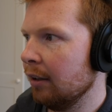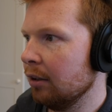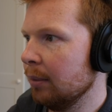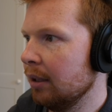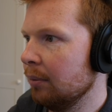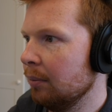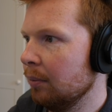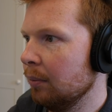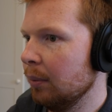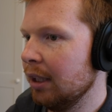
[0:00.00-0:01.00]
But hang on a minute.
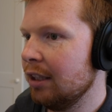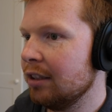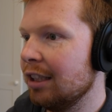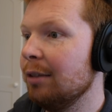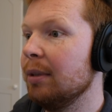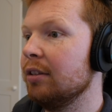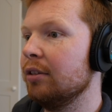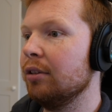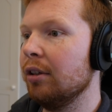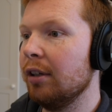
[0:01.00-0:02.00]
We need to keep this
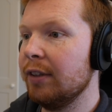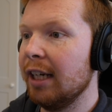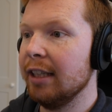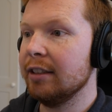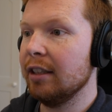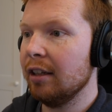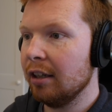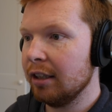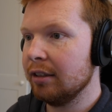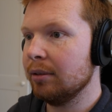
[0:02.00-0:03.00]
craft as
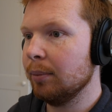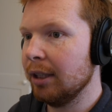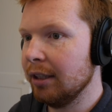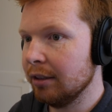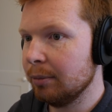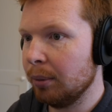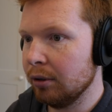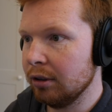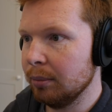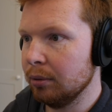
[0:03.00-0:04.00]
lightweight as
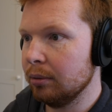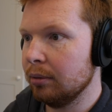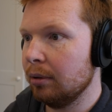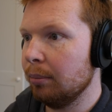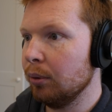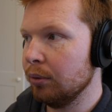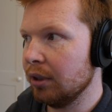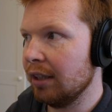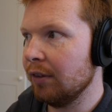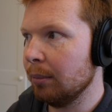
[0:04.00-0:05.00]
possible, but
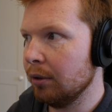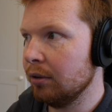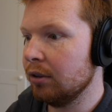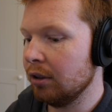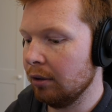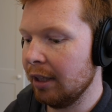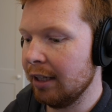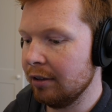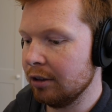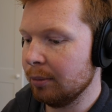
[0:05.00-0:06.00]
also have the most solar
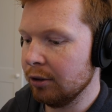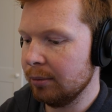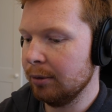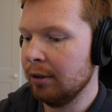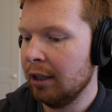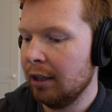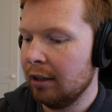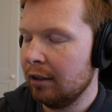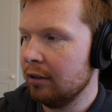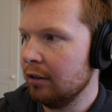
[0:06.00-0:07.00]
energy as possible.
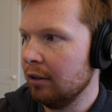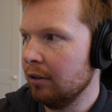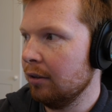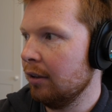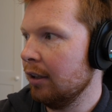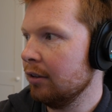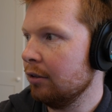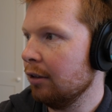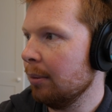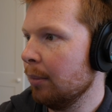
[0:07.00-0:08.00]
So let's
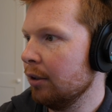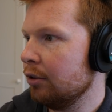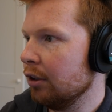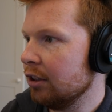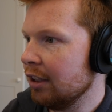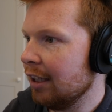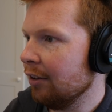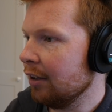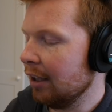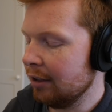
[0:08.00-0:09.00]
grab my trusty
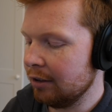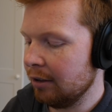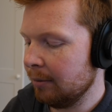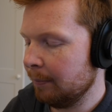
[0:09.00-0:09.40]
calculator.